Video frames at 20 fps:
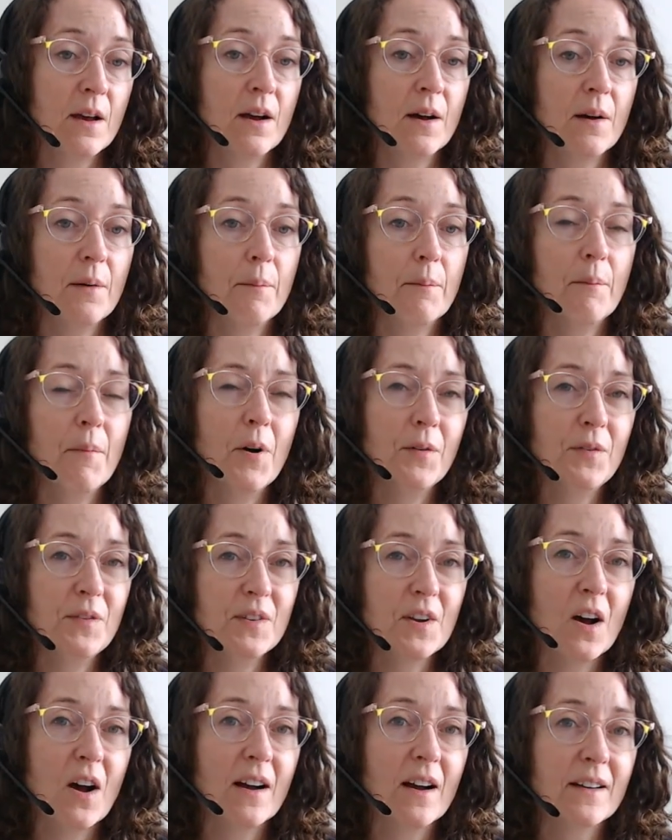Most
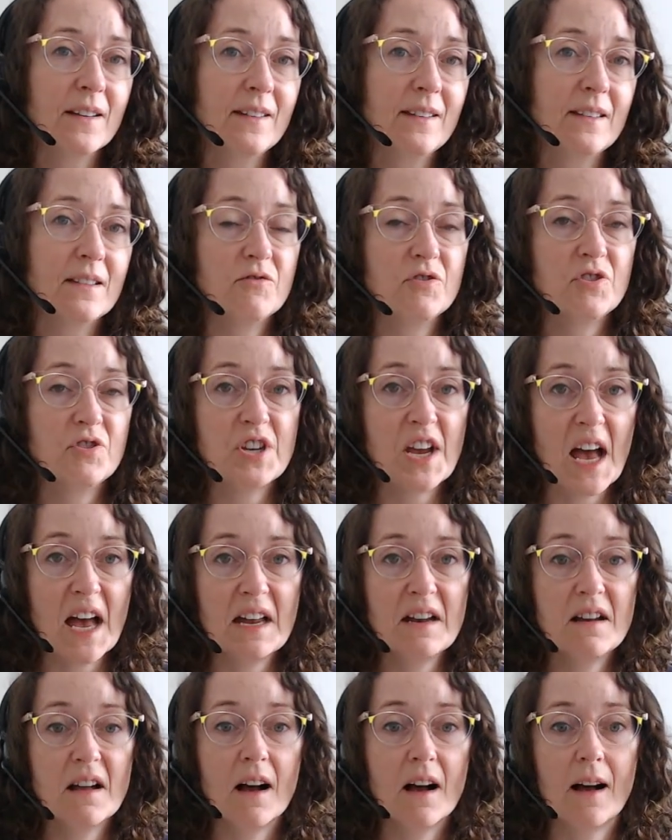dogs
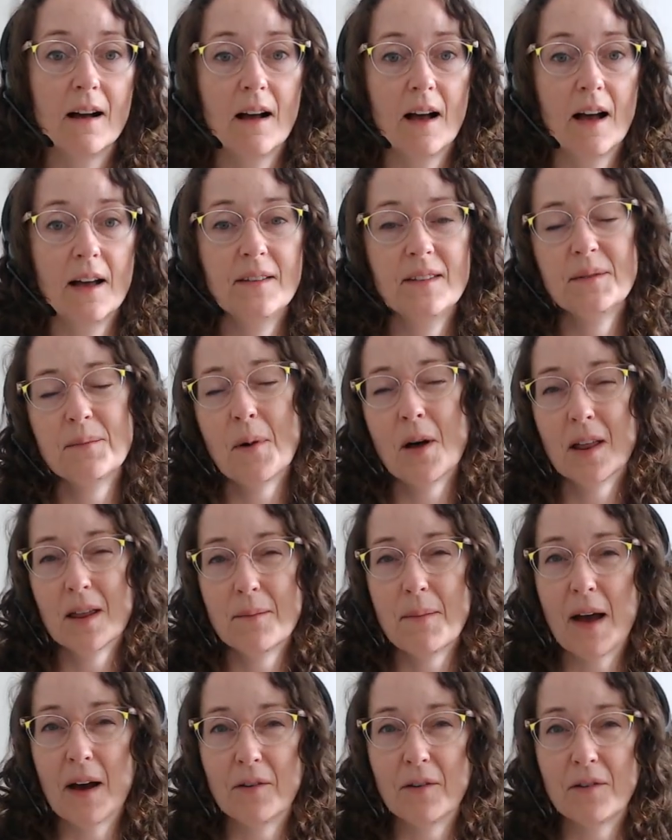shed a small
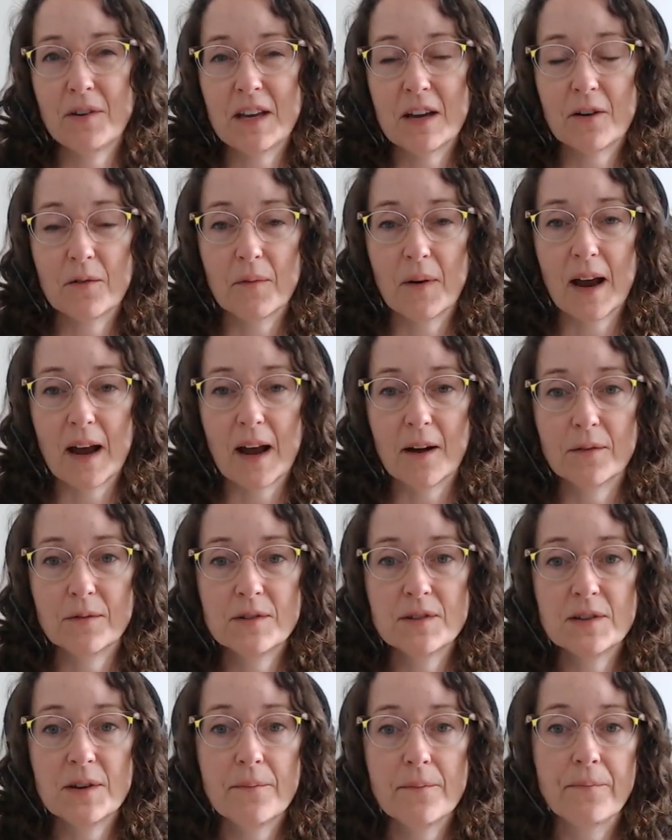amount
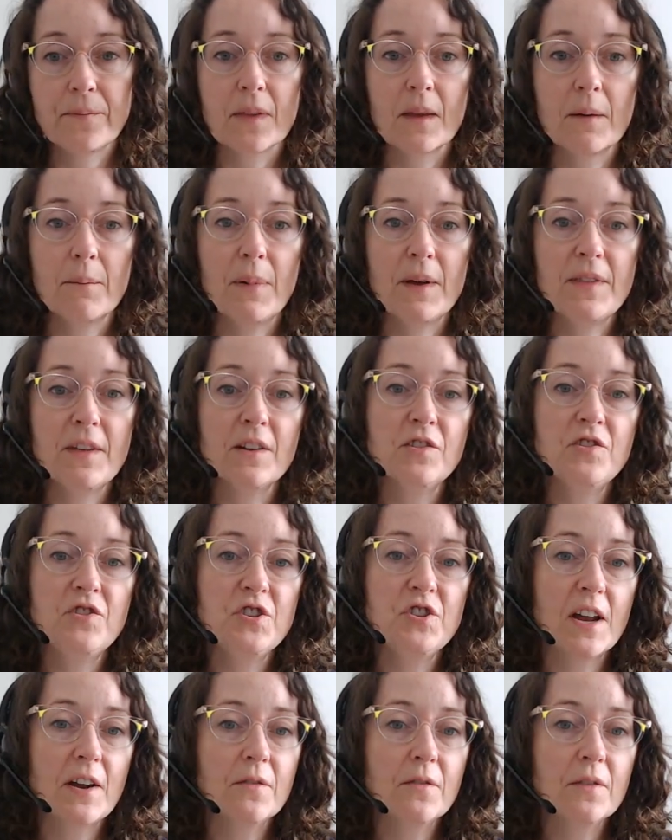year-round, but they'll
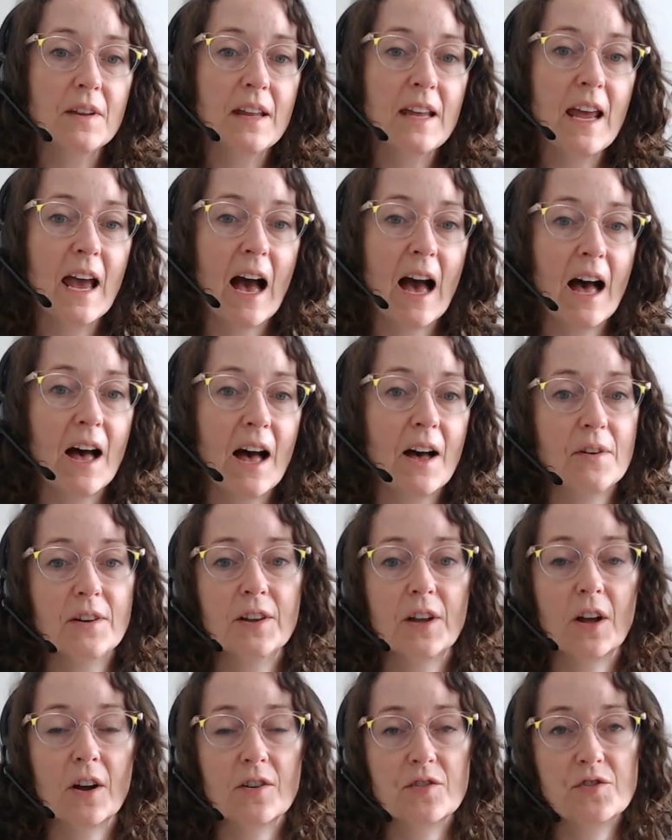generally have a
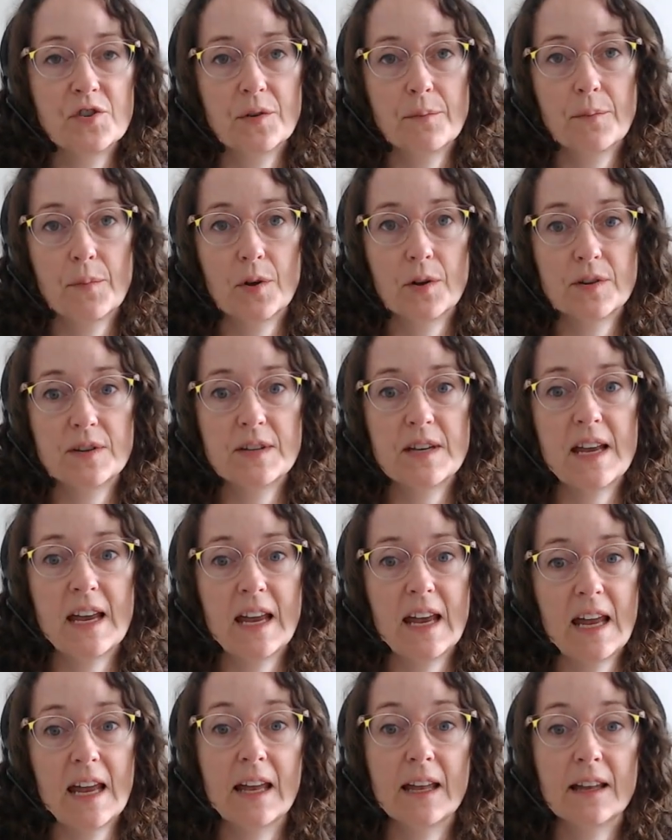larger molting
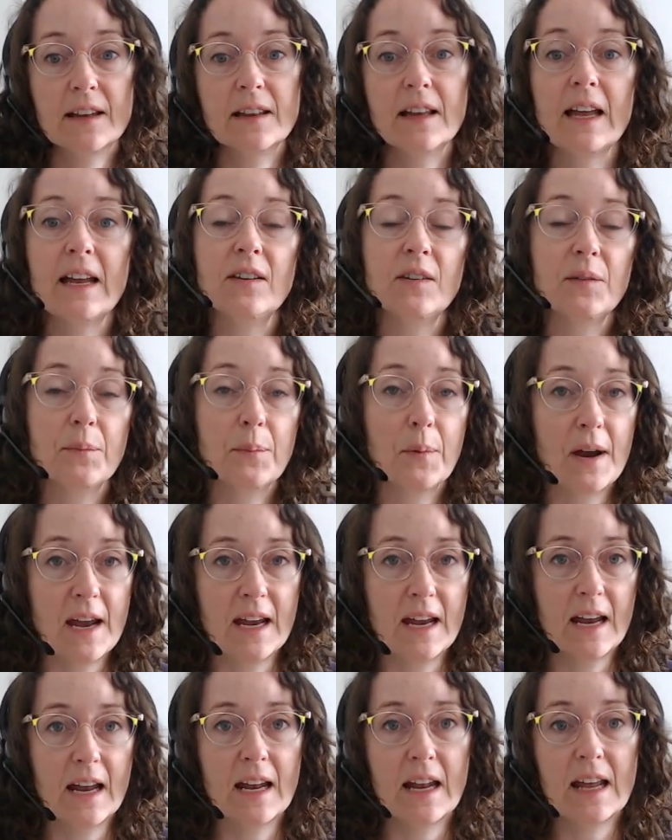in late
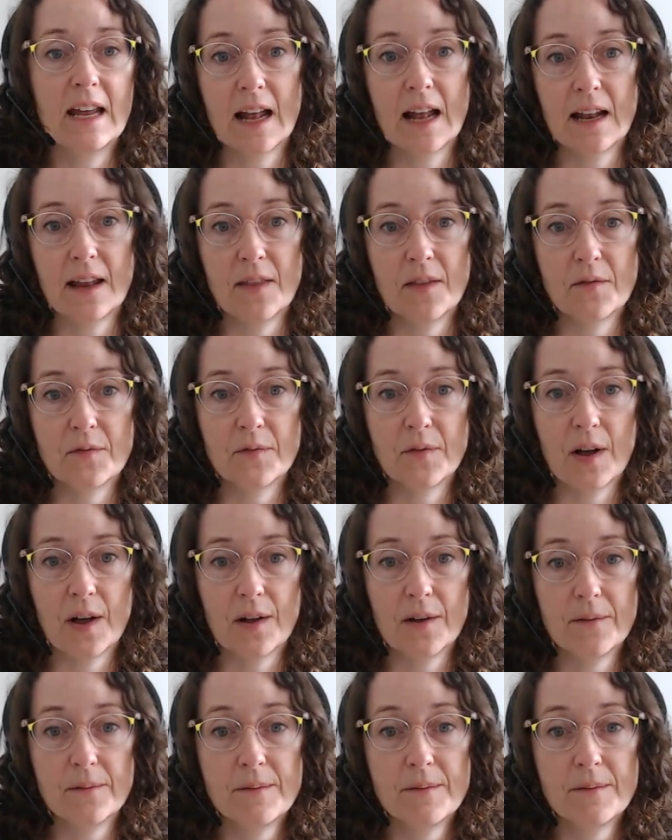spring and again in the fall.